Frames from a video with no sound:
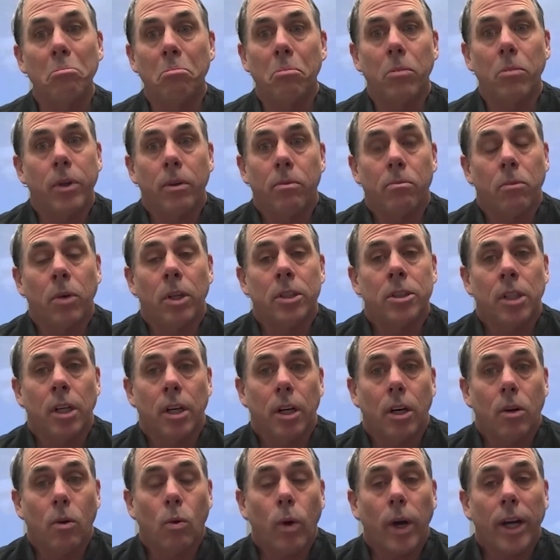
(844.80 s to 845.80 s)
It wasn't
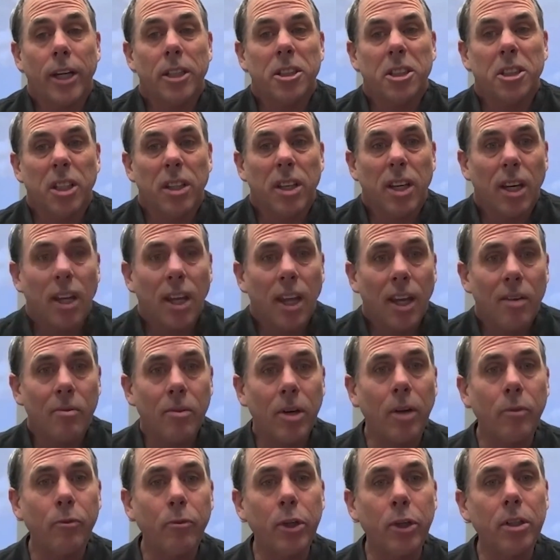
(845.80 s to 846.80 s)
a question that came
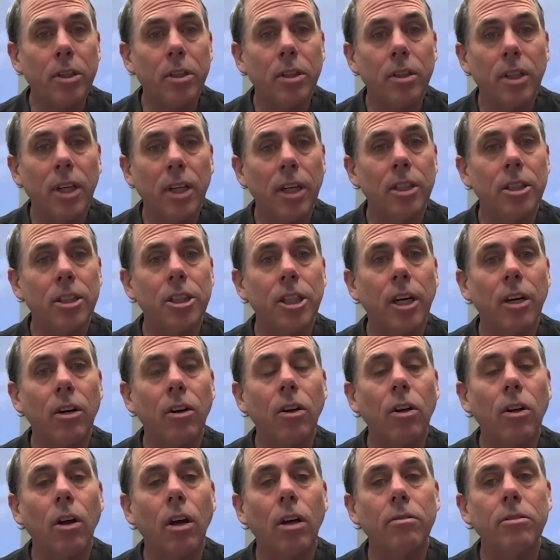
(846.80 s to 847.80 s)
up in
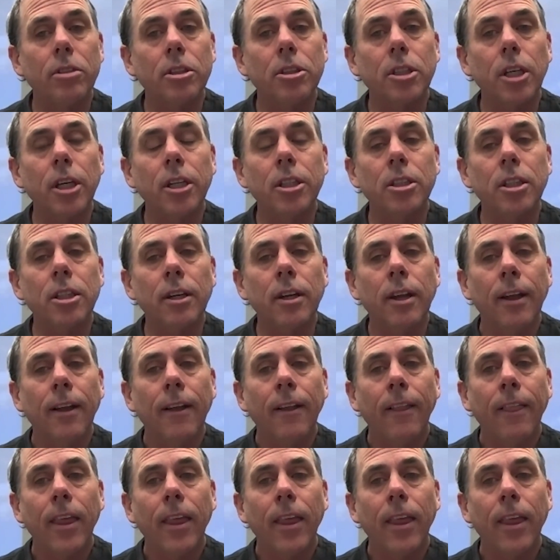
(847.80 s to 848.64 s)
general conversation.